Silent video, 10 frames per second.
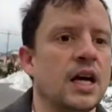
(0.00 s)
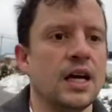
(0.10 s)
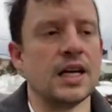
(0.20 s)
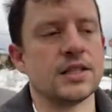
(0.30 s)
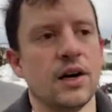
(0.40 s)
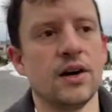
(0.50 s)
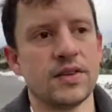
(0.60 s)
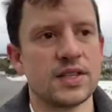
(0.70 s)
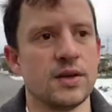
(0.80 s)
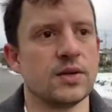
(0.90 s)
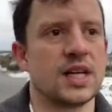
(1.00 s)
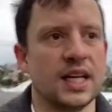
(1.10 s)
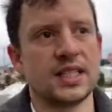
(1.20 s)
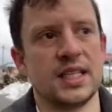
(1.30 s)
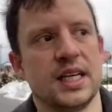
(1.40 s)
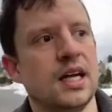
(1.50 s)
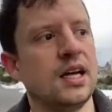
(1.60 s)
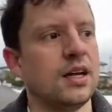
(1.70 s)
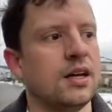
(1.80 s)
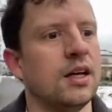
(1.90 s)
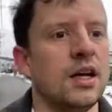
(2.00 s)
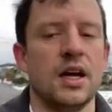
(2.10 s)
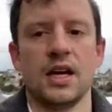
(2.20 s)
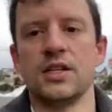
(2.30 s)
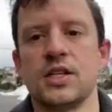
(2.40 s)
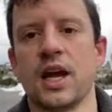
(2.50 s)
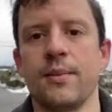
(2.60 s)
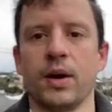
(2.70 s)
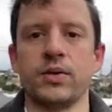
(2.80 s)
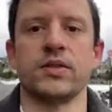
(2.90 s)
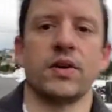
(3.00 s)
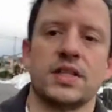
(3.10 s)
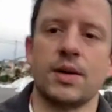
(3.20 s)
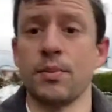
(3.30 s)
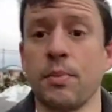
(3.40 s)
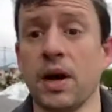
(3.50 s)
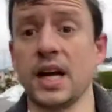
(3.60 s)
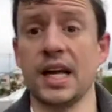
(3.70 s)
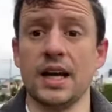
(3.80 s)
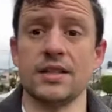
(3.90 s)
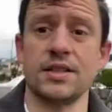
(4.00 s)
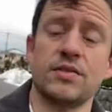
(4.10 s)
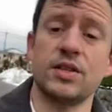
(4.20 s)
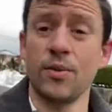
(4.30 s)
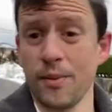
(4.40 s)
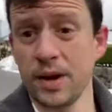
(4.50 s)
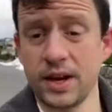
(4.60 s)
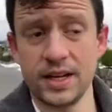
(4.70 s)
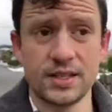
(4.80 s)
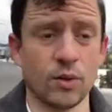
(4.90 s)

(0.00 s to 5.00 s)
is all of the snow is collected in giant mountains, for example, in parking lots of supermarkets,